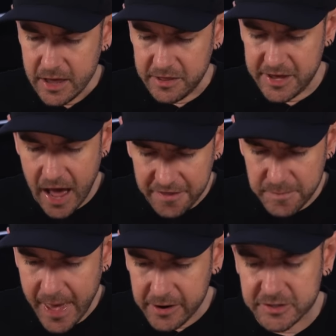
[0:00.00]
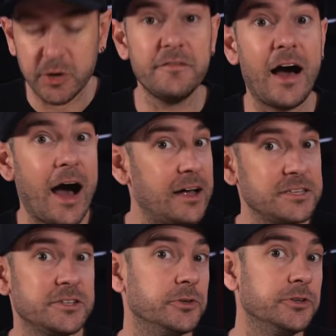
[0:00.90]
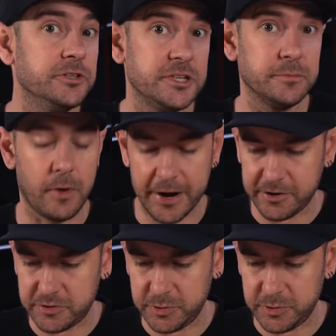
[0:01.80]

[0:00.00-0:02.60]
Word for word: The other paddles, however, are still using micro